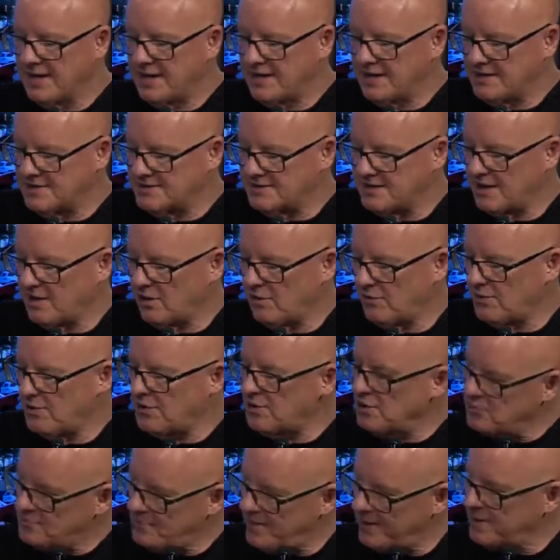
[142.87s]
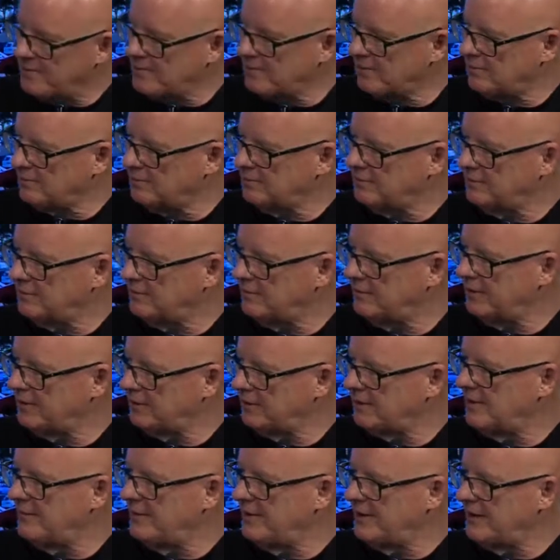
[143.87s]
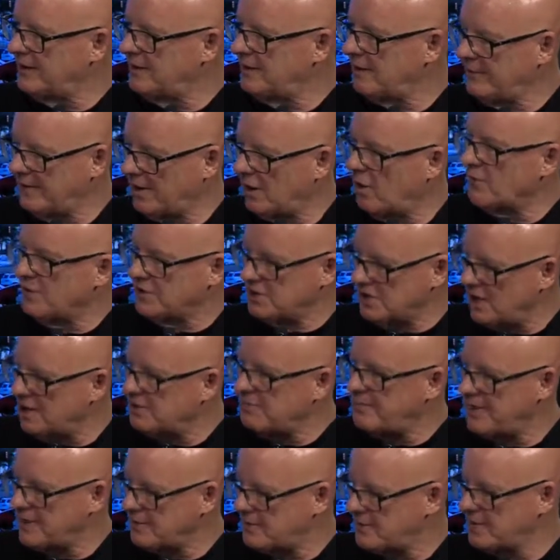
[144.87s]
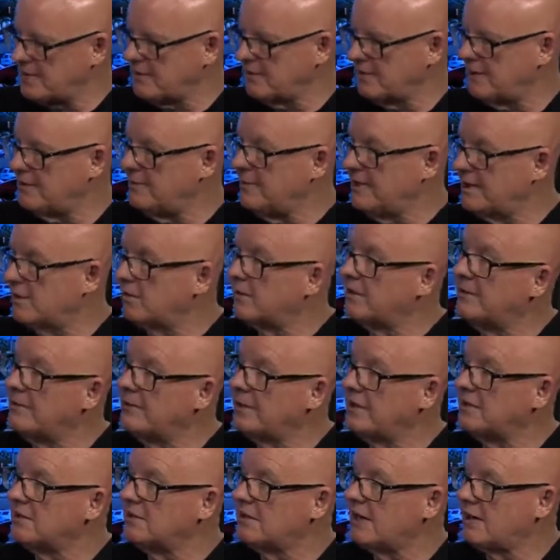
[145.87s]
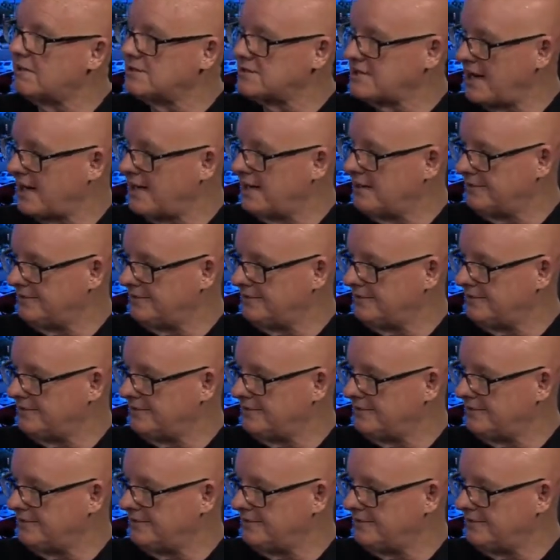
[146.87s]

is that all the new people that are coming in, all the young people that are coming into our side.